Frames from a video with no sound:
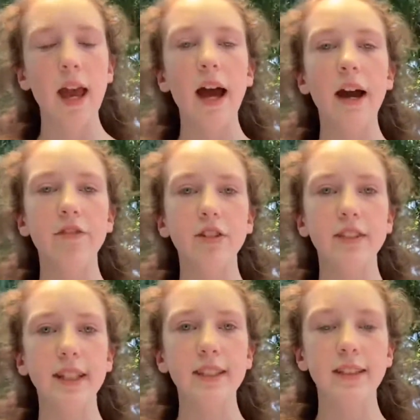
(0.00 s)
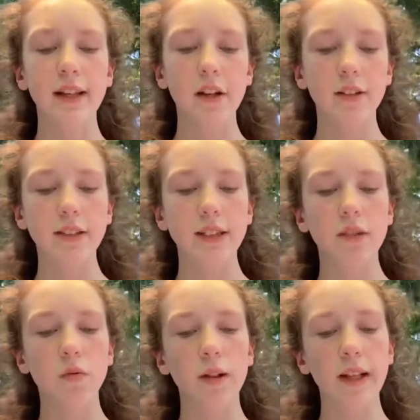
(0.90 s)
After 6 years, in
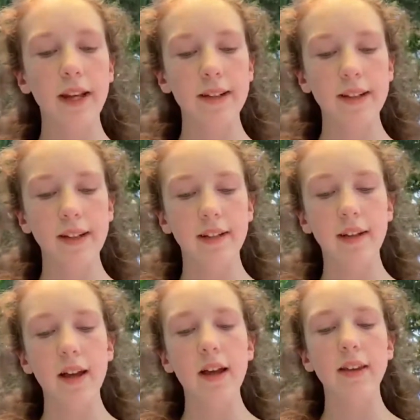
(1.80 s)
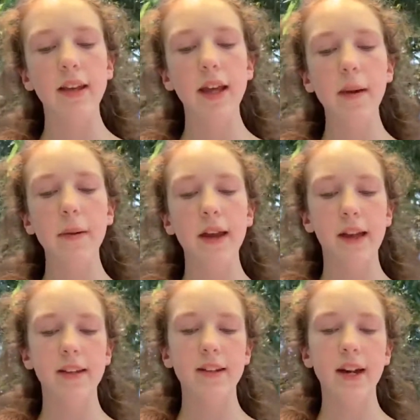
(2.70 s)
2018, the
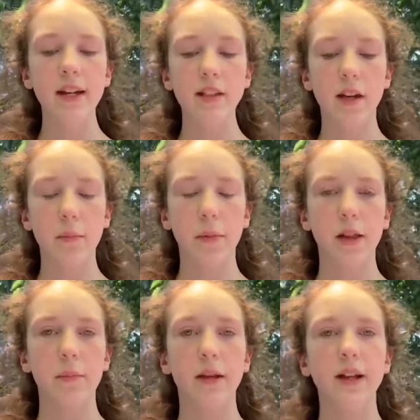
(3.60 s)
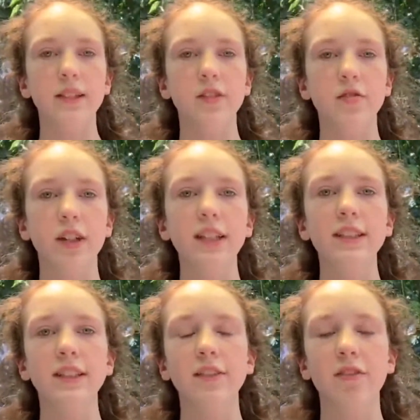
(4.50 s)
EPA denied the complaint because of
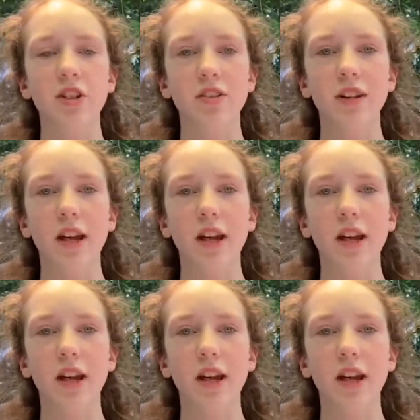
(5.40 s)
insufficient